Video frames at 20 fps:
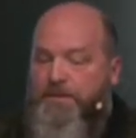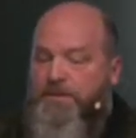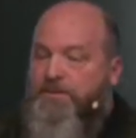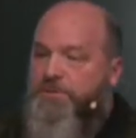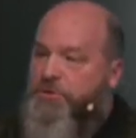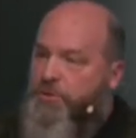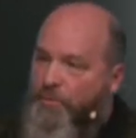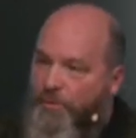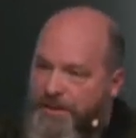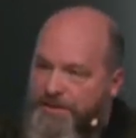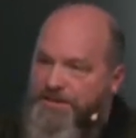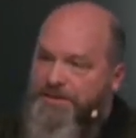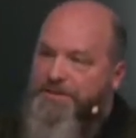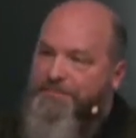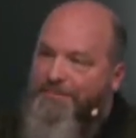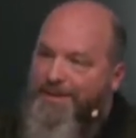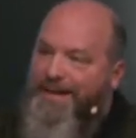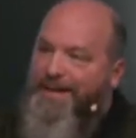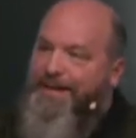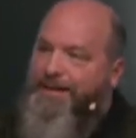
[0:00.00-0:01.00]
So what does it
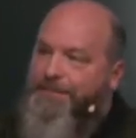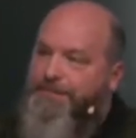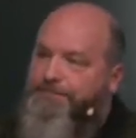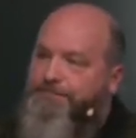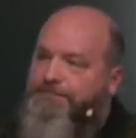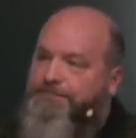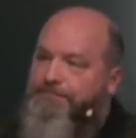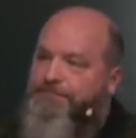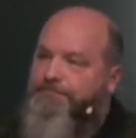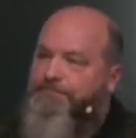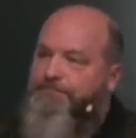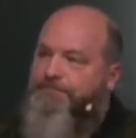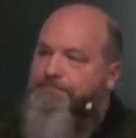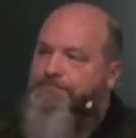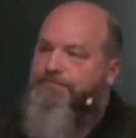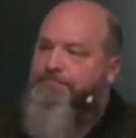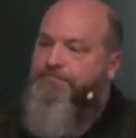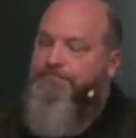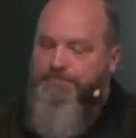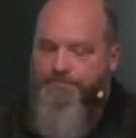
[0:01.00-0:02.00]
mean?
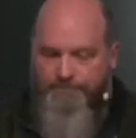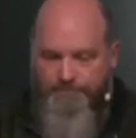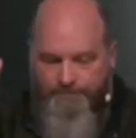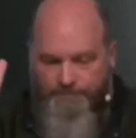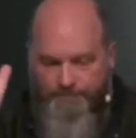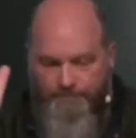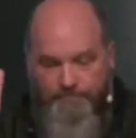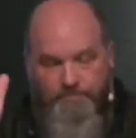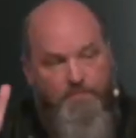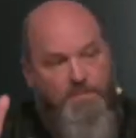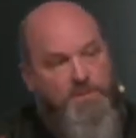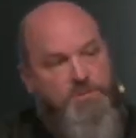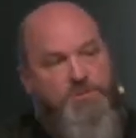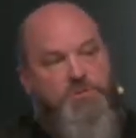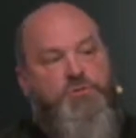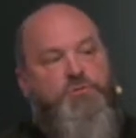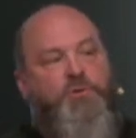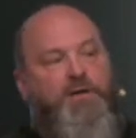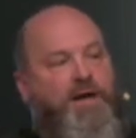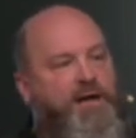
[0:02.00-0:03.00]
This
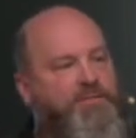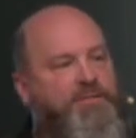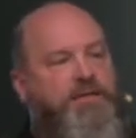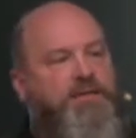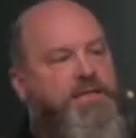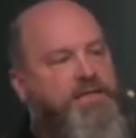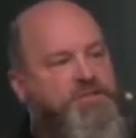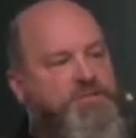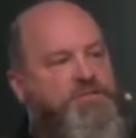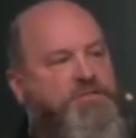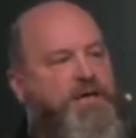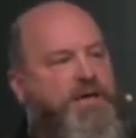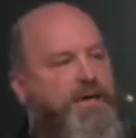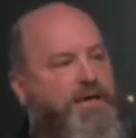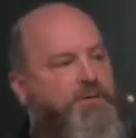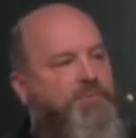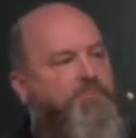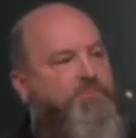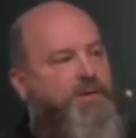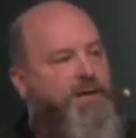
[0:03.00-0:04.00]
is what I think he's
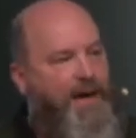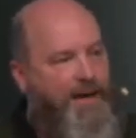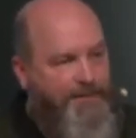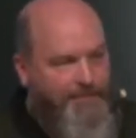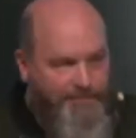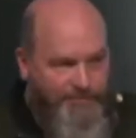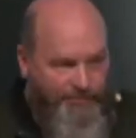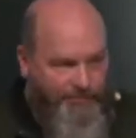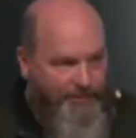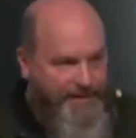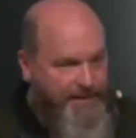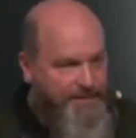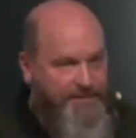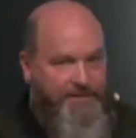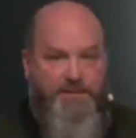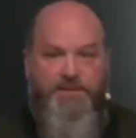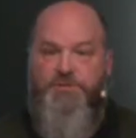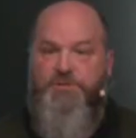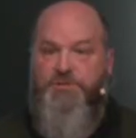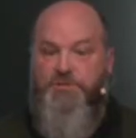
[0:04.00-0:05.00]
saying when I read
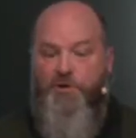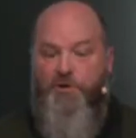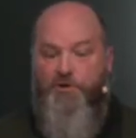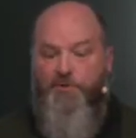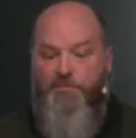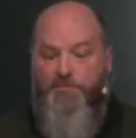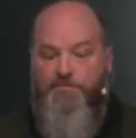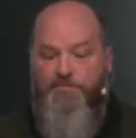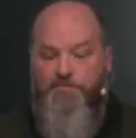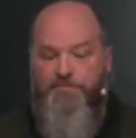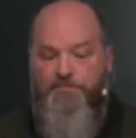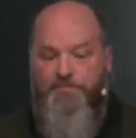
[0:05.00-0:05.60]
this psalm.